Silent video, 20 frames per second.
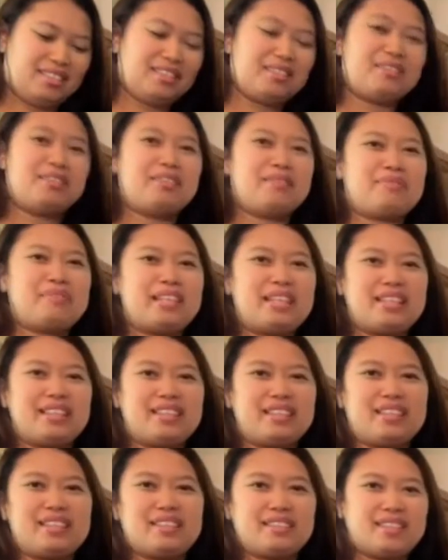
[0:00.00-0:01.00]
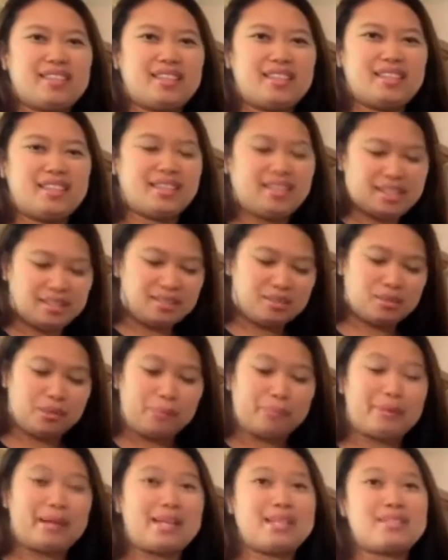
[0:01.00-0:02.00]
know, the feeling that it
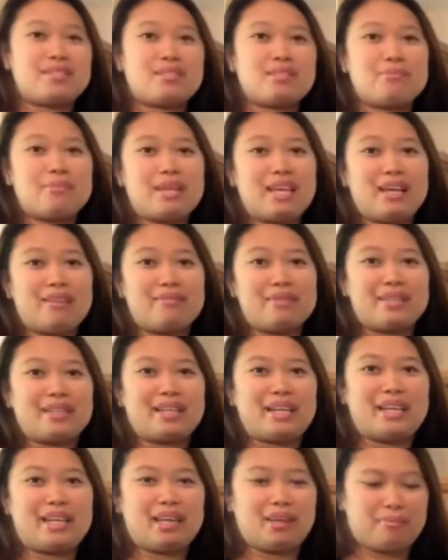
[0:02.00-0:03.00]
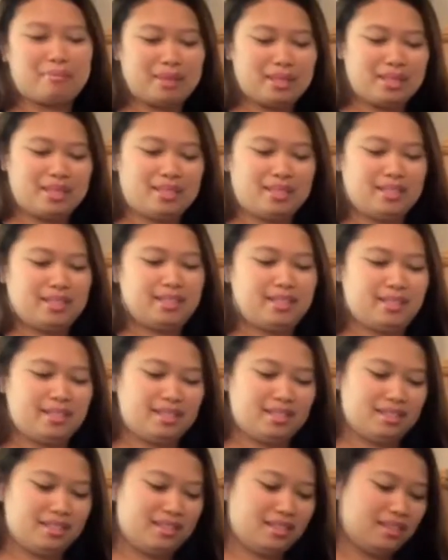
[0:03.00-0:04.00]
surprises me every time
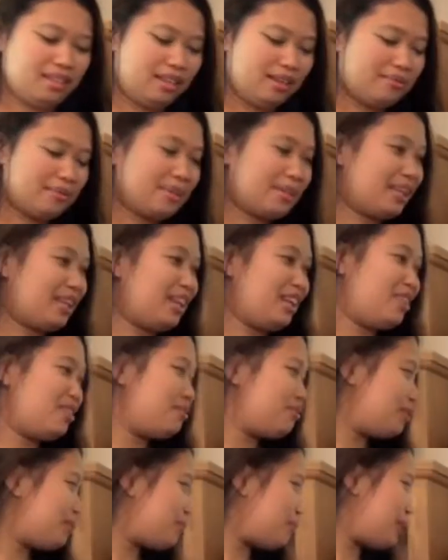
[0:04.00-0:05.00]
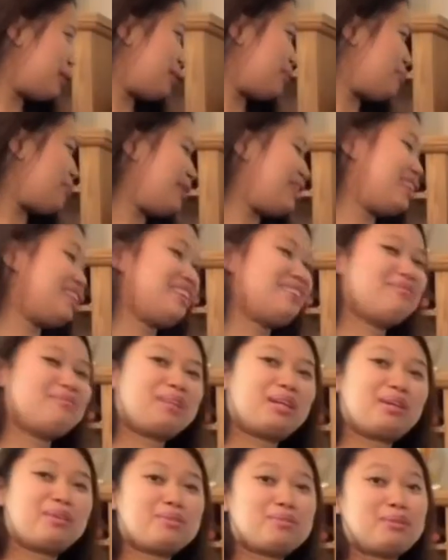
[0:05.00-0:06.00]
we open them
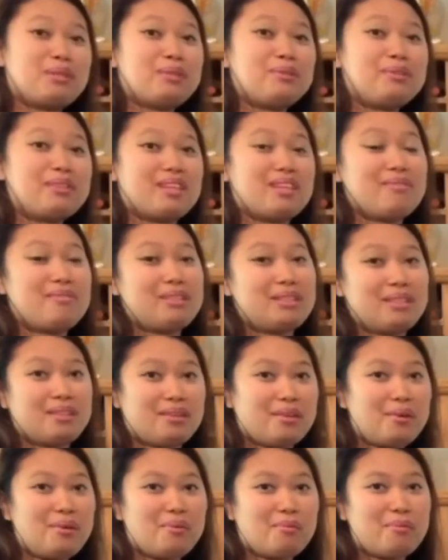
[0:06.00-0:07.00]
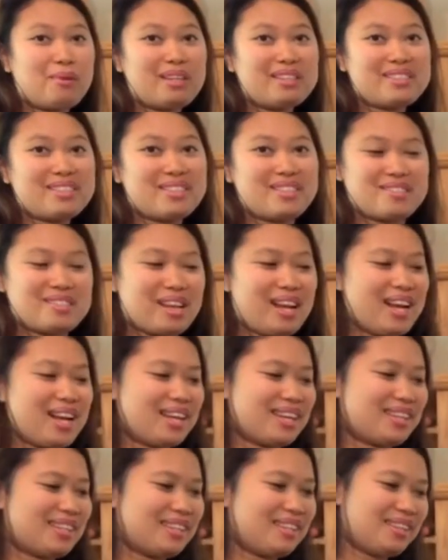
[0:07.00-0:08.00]
because we don't even know what's
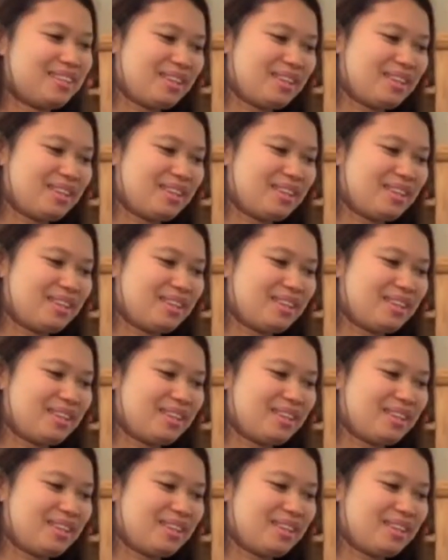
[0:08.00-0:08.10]
inside.